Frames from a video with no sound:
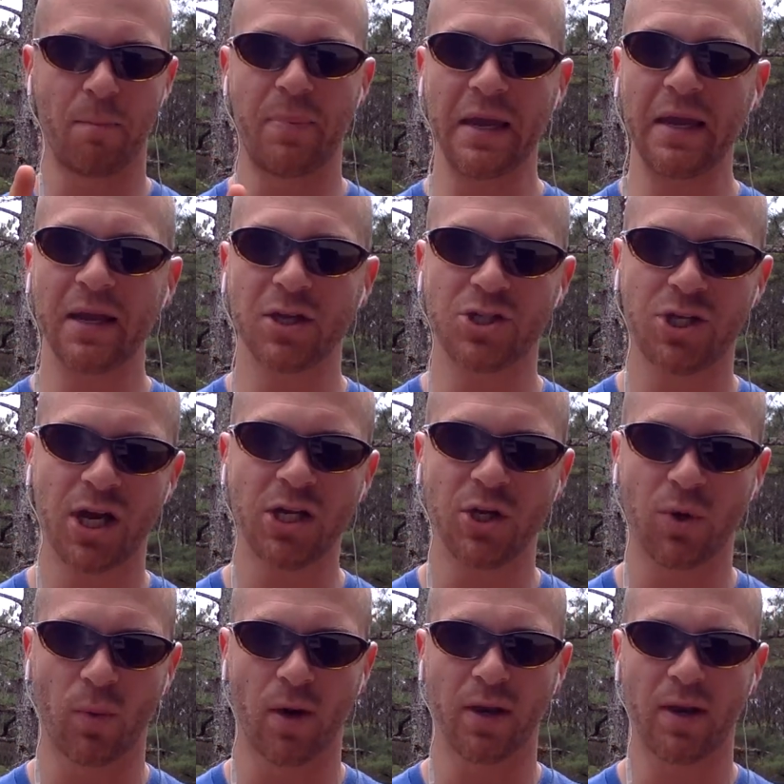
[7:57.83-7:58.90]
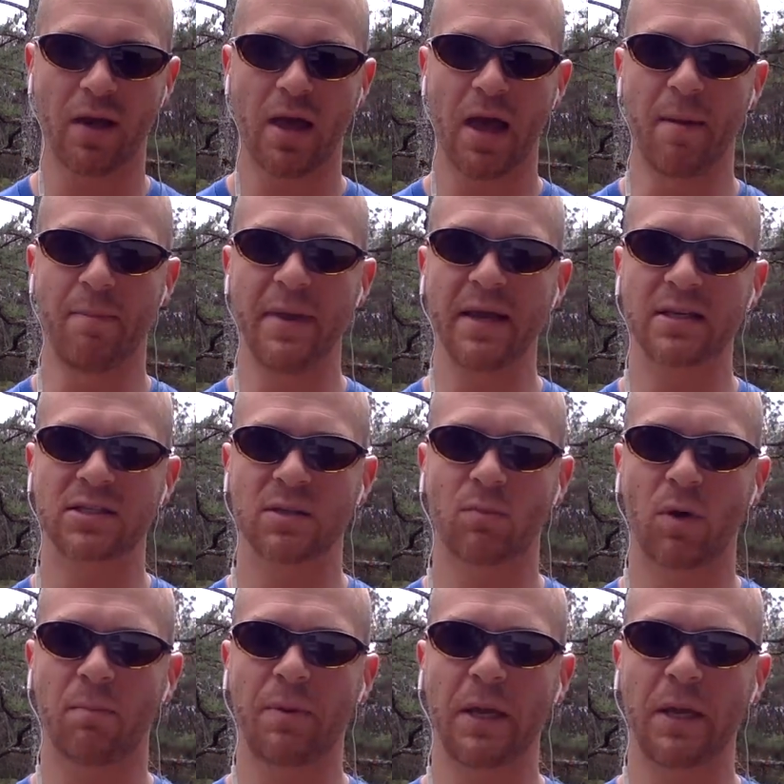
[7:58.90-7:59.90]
being genuine and being someone